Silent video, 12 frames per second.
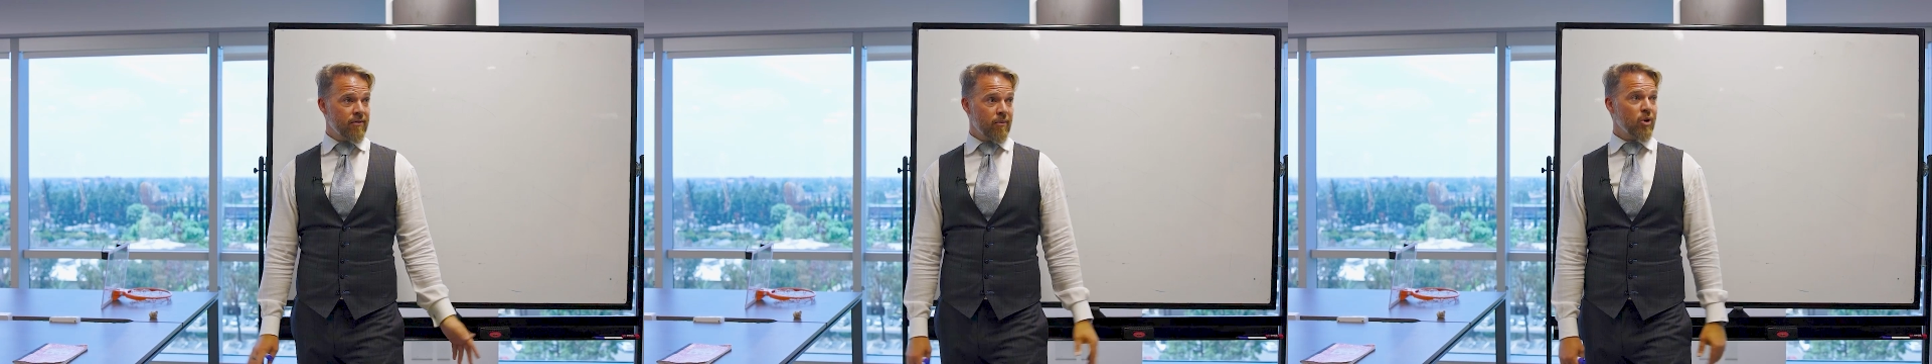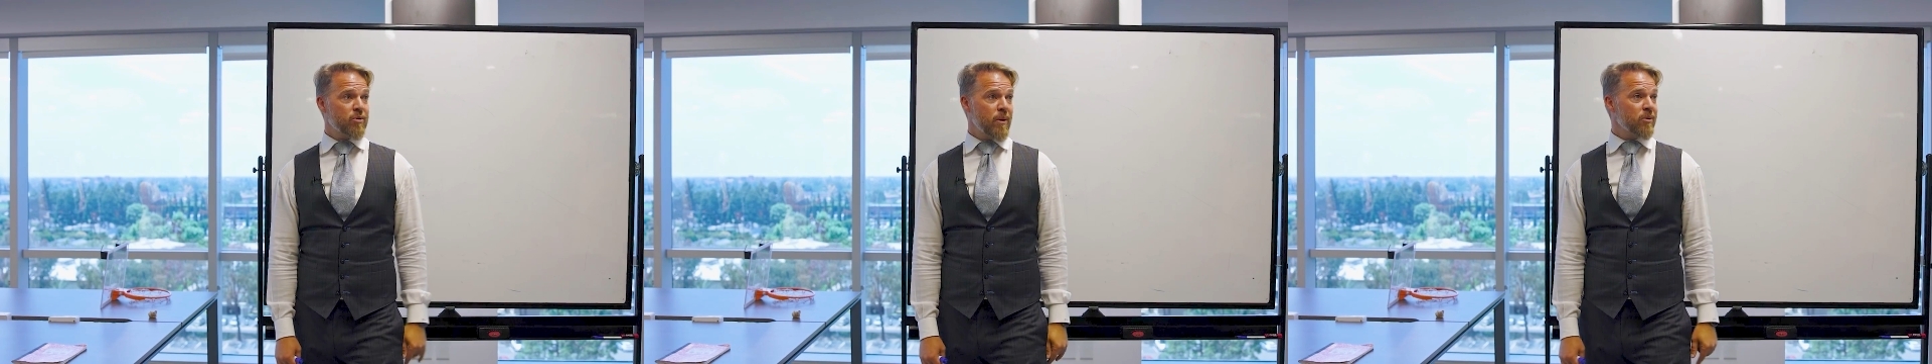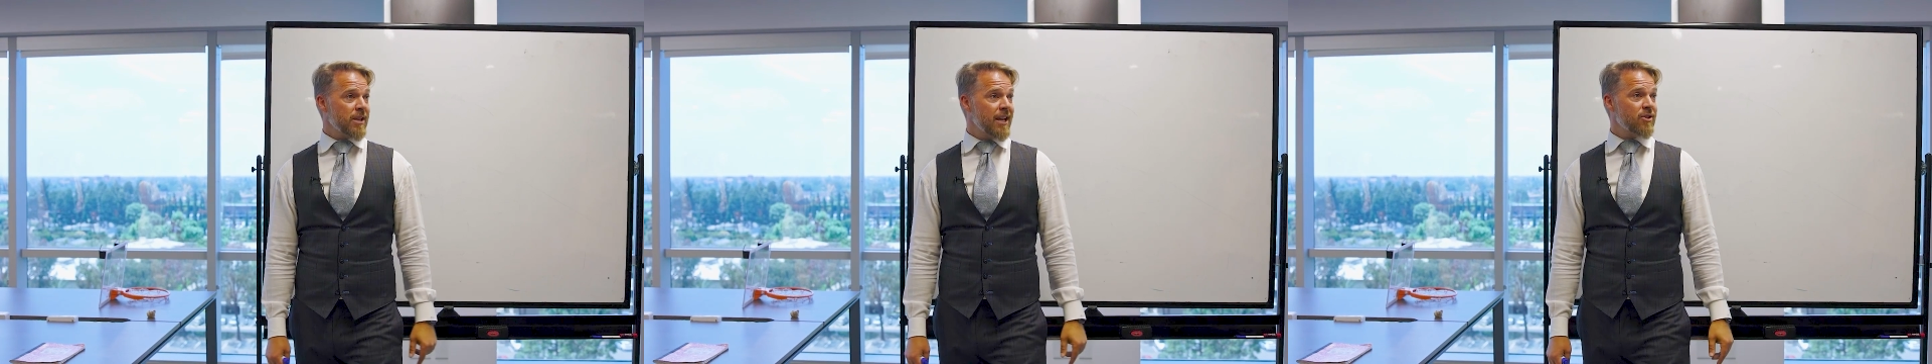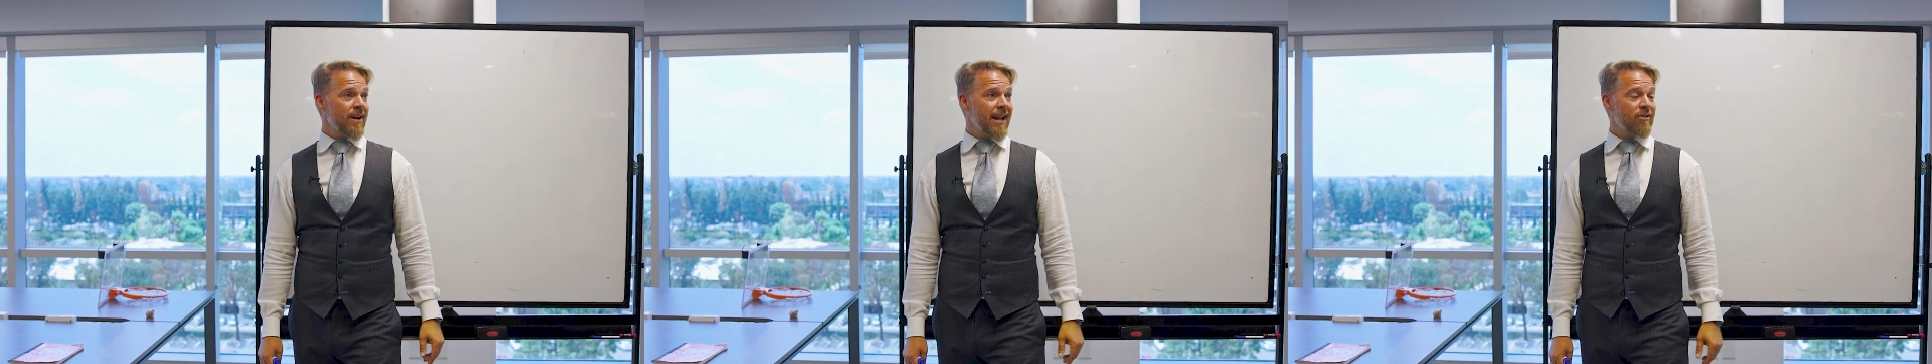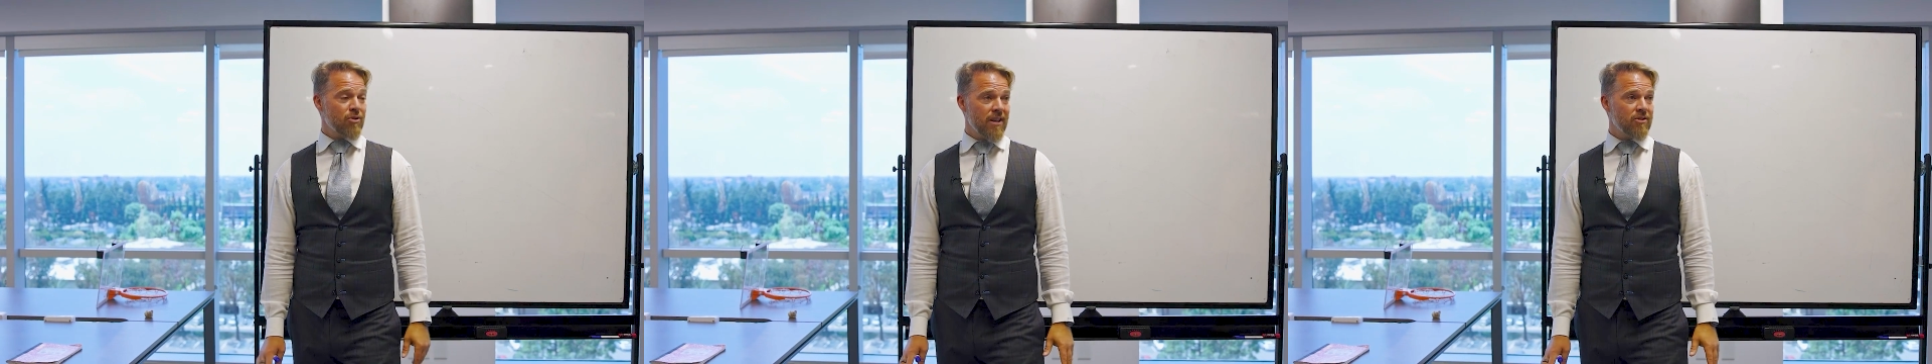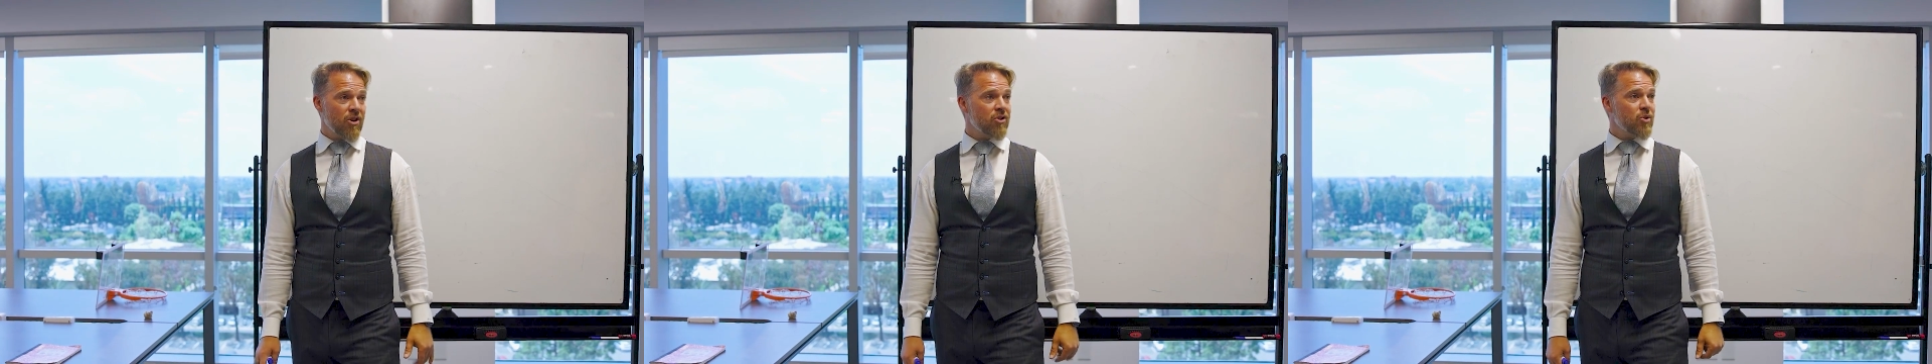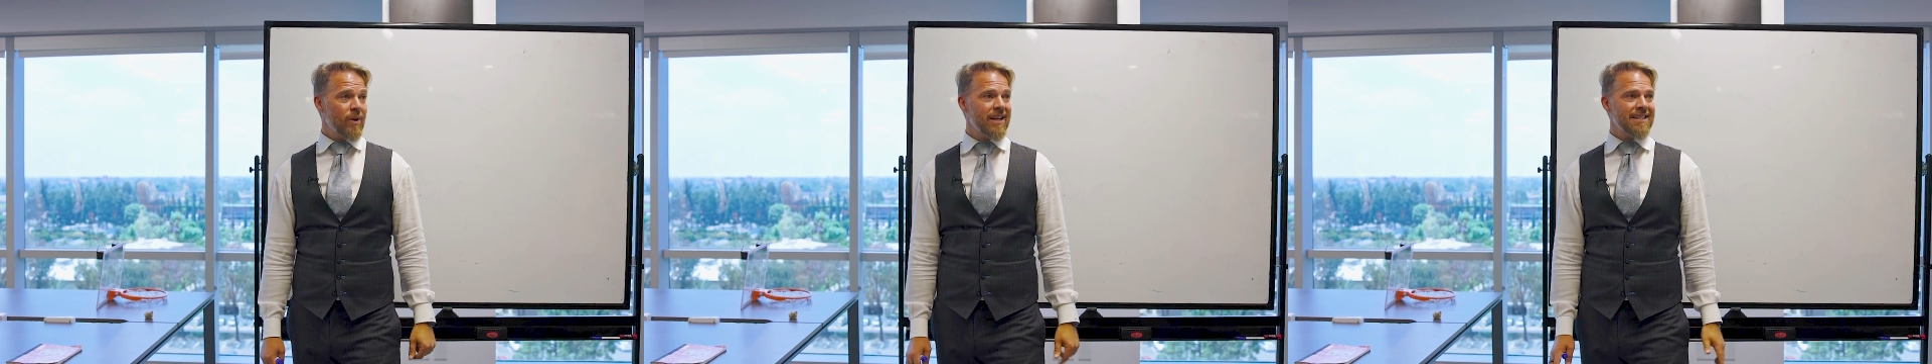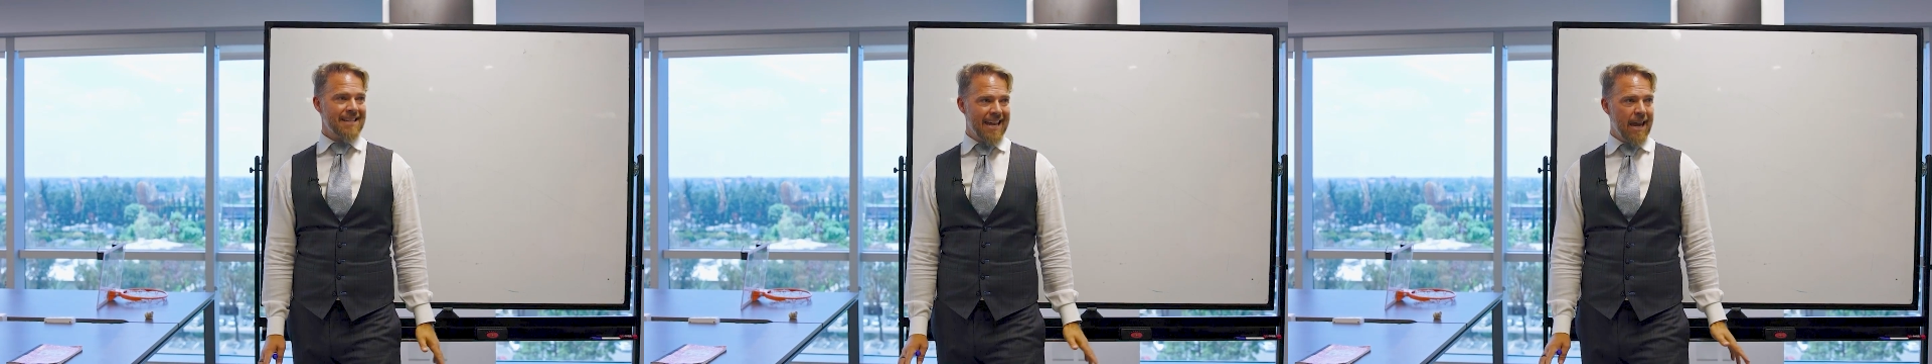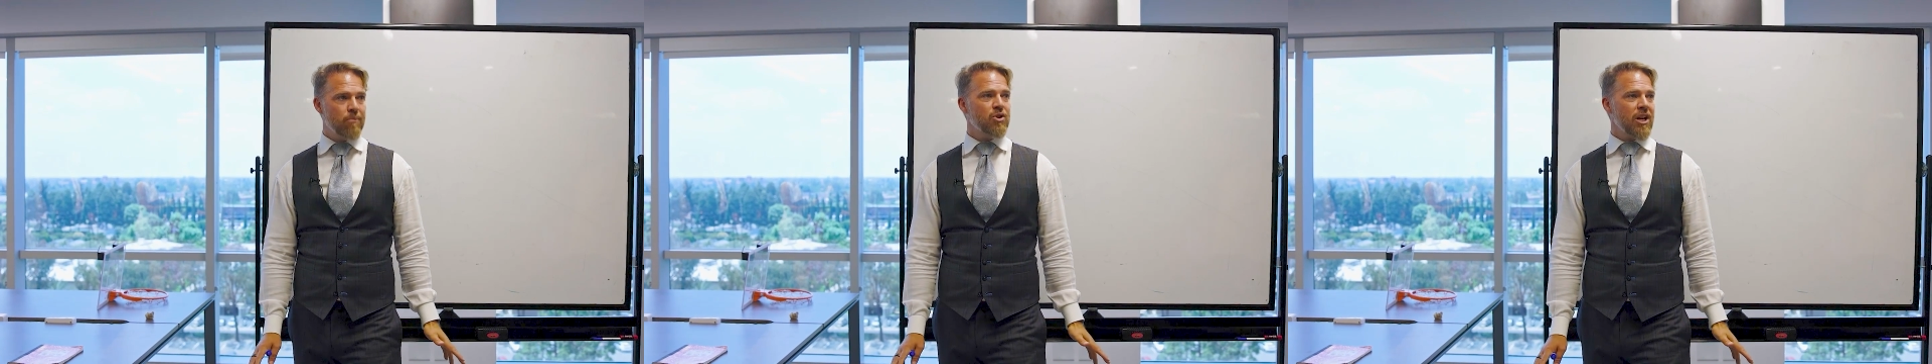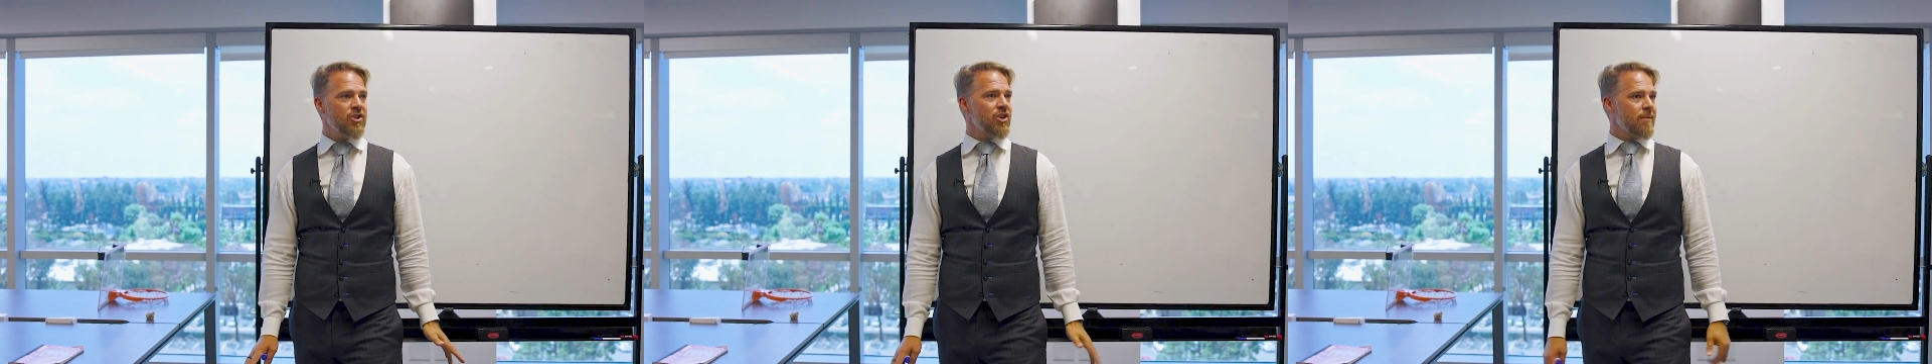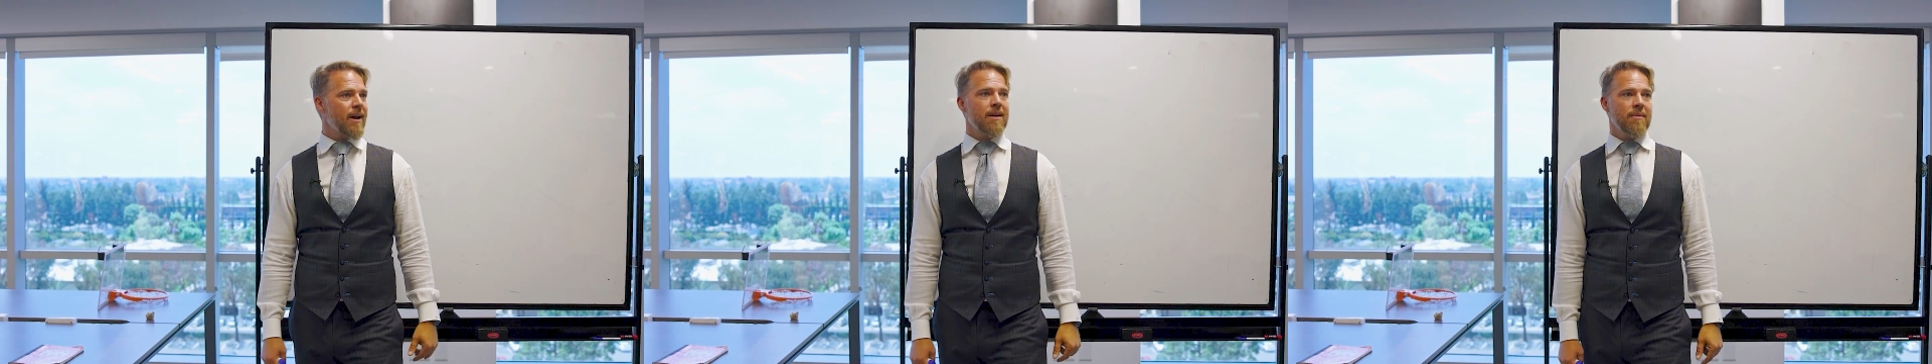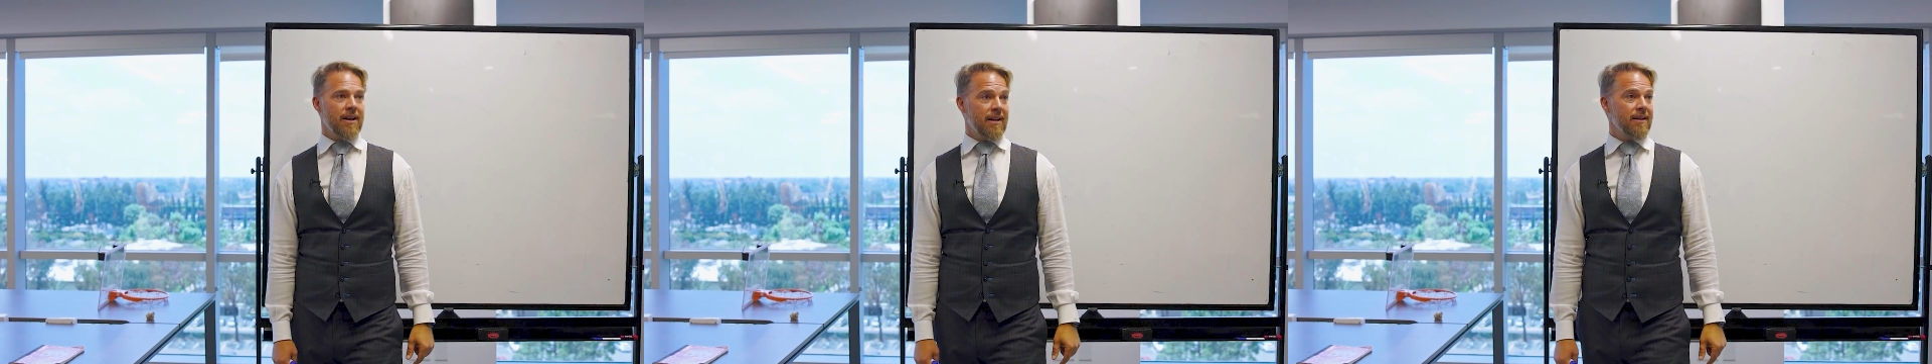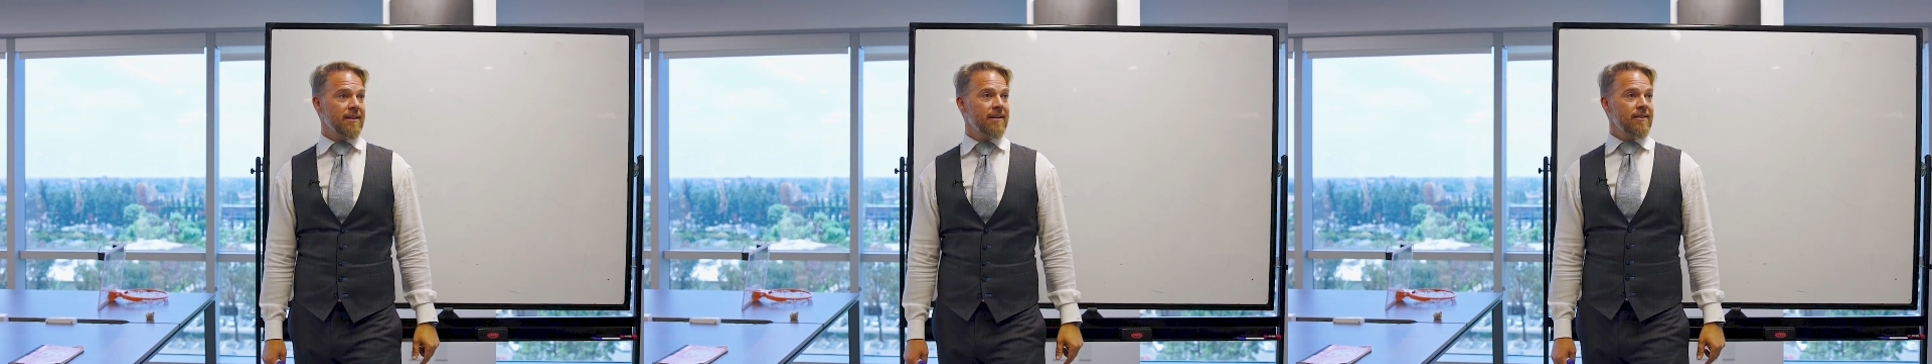for most people's age right now, $2,000 a week is a game-changing amount of money.